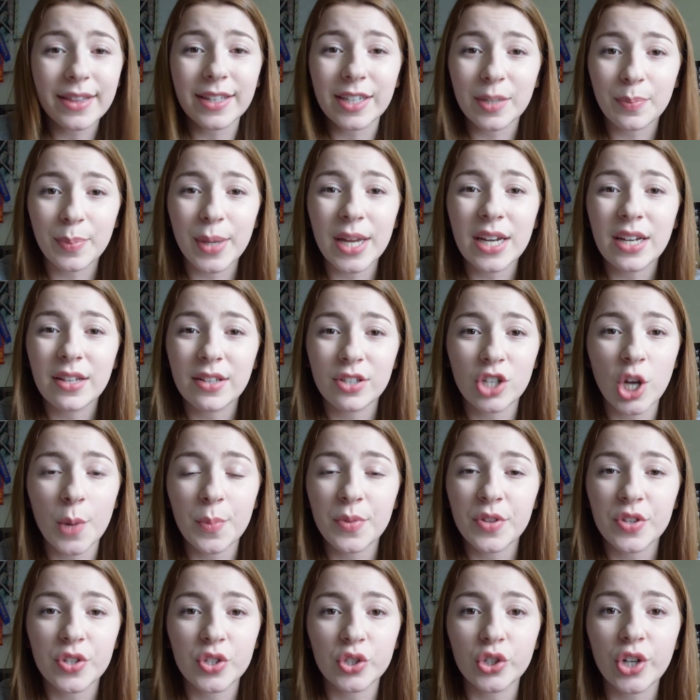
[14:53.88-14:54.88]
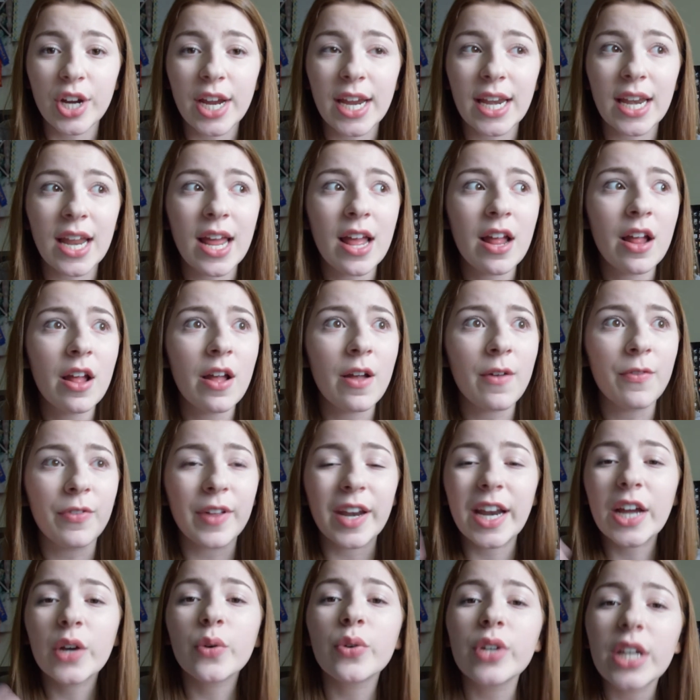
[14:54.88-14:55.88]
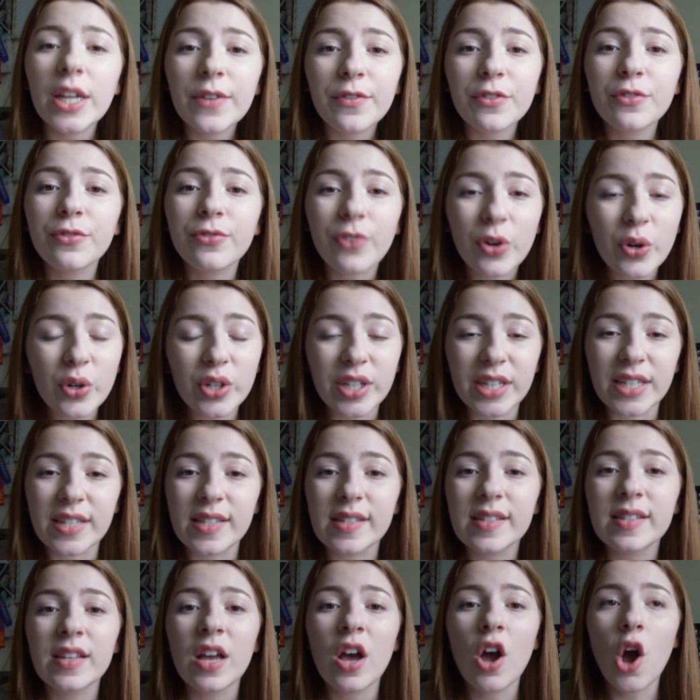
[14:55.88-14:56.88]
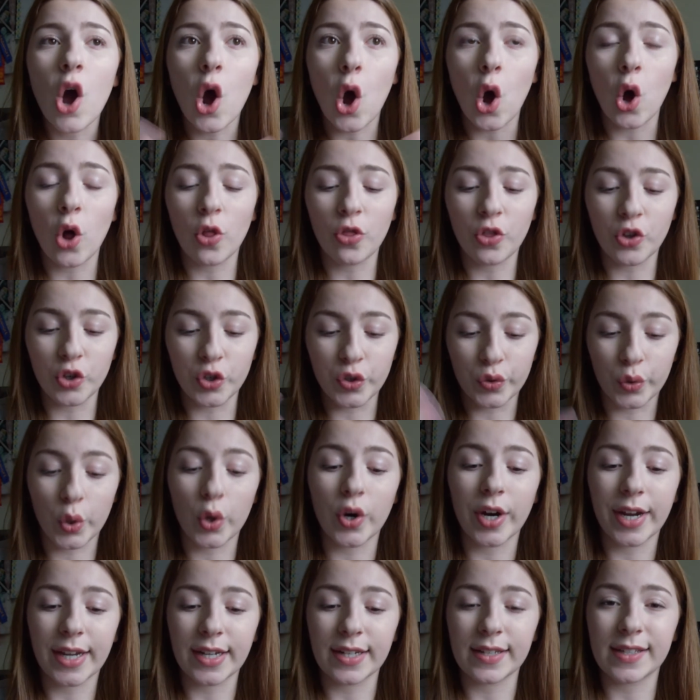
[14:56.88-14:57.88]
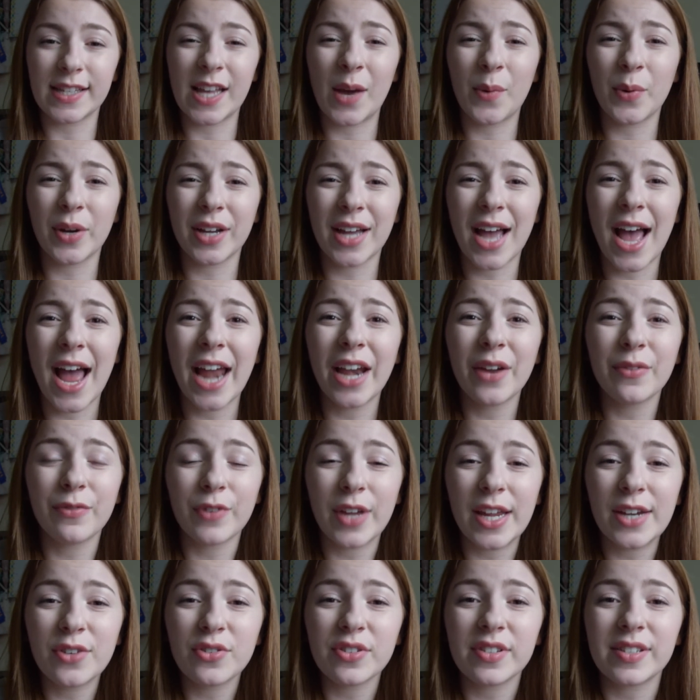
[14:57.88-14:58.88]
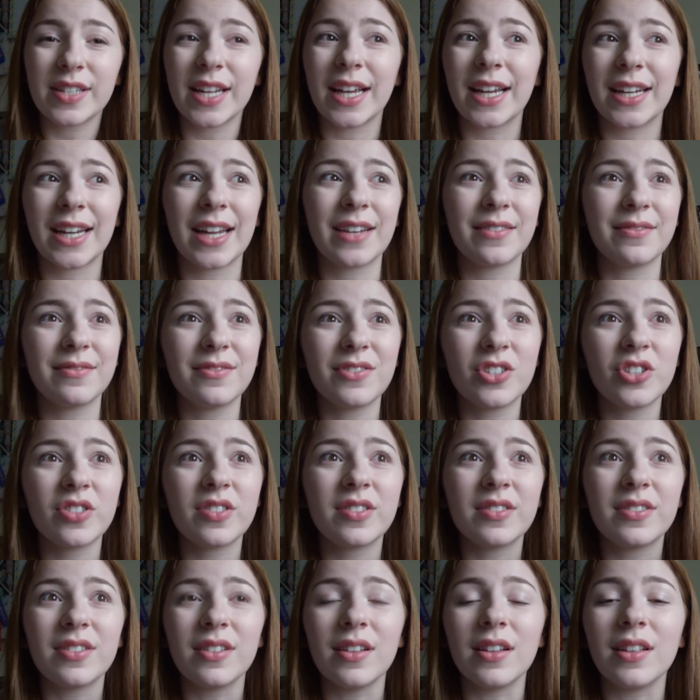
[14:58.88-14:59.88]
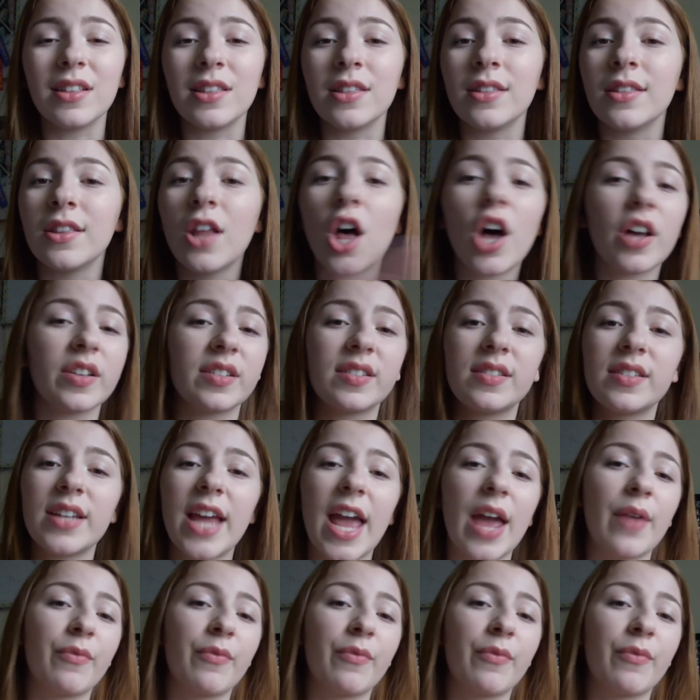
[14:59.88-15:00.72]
that appeared at the top of the screen that I couldn't even focus on the drawings that were kind of interesting, and I just lost